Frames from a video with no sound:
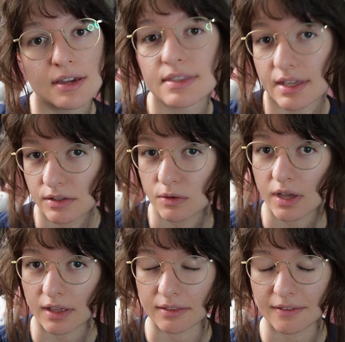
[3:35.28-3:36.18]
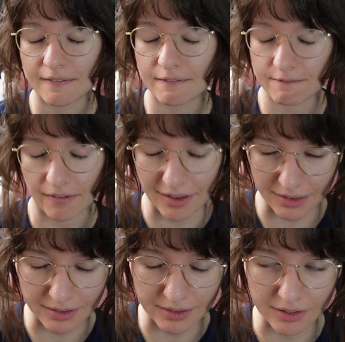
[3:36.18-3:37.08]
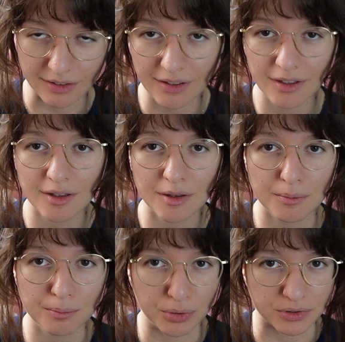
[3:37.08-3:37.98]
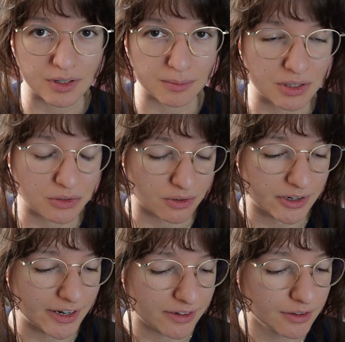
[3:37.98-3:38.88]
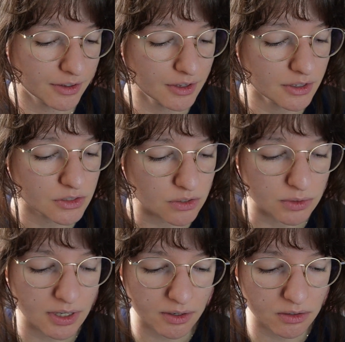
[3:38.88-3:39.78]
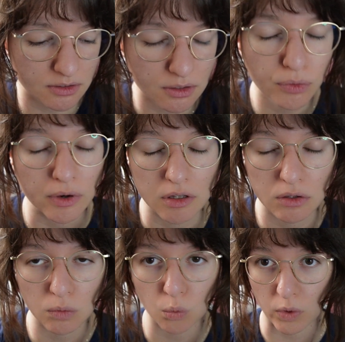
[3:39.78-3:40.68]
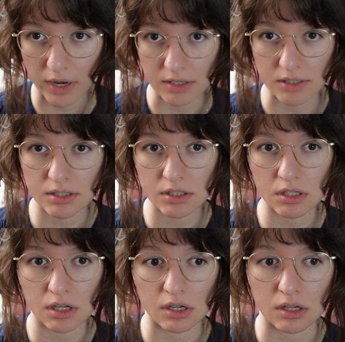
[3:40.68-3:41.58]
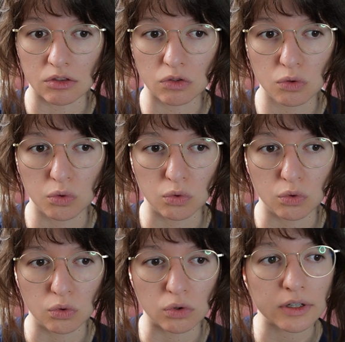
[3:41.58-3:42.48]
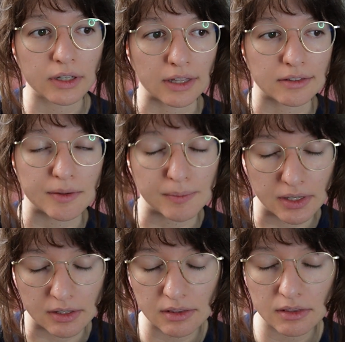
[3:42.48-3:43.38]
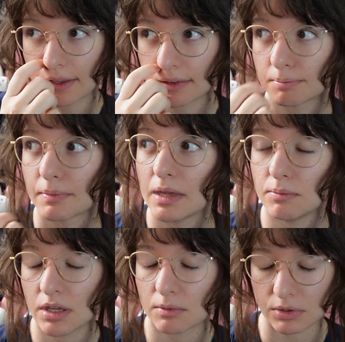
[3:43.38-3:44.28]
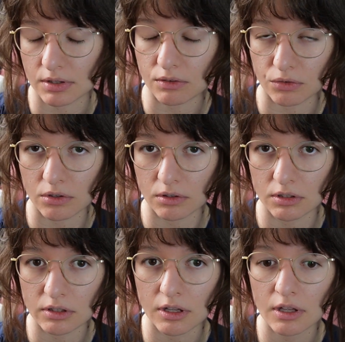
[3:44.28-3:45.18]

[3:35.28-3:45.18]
and then you can finally put them in your eye. So there are different ways to get them in. It may be a bit difficult.